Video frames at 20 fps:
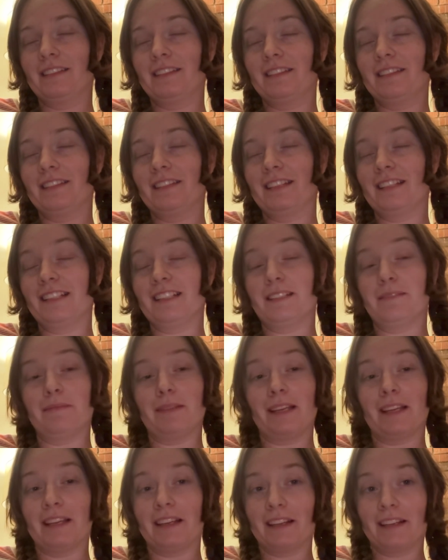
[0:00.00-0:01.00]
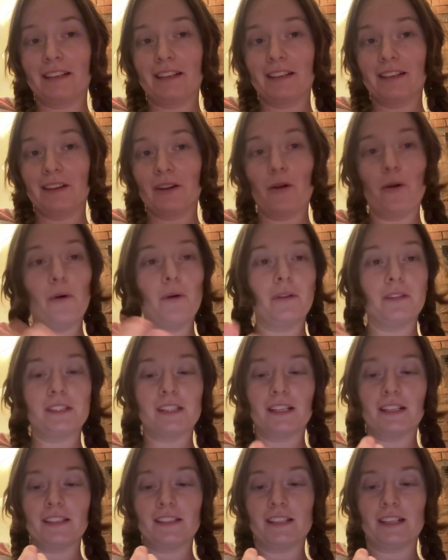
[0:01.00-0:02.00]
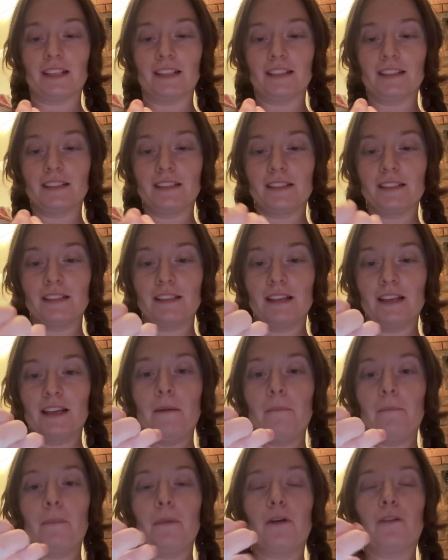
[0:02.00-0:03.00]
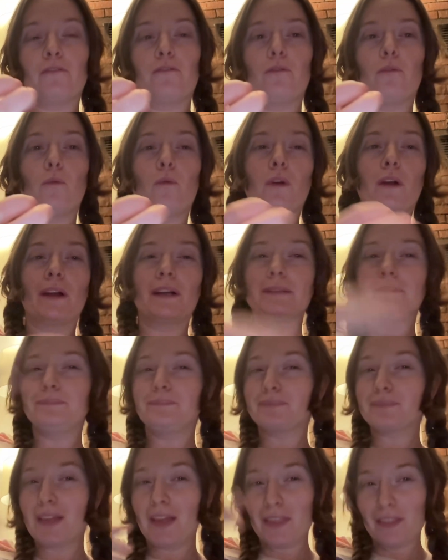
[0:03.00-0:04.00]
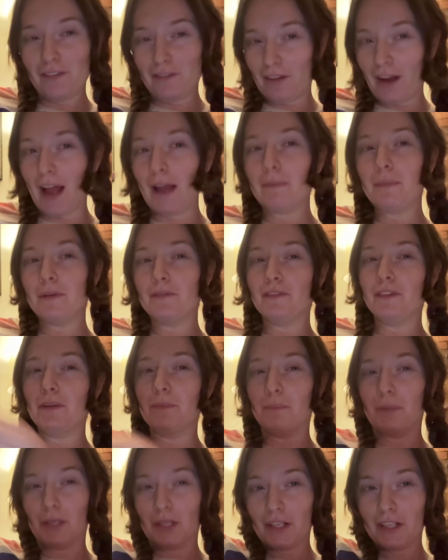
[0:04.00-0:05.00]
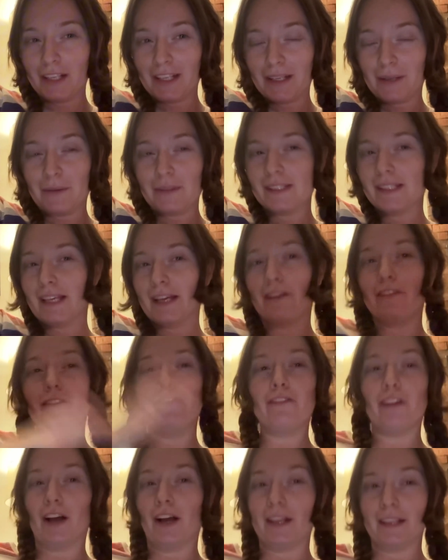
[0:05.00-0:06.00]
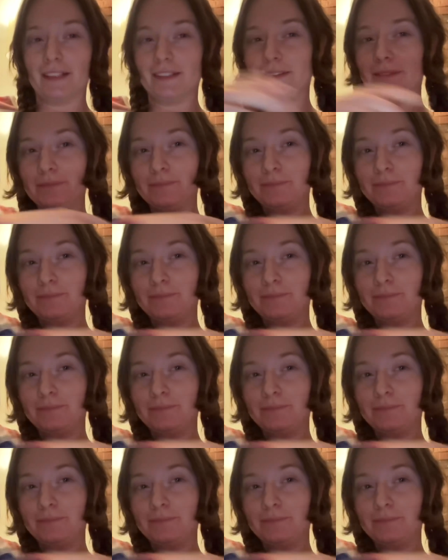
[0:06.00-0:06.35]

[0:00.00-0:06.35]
that didn't make a whole ton of sense. But for the vibe of the book, it was like fun.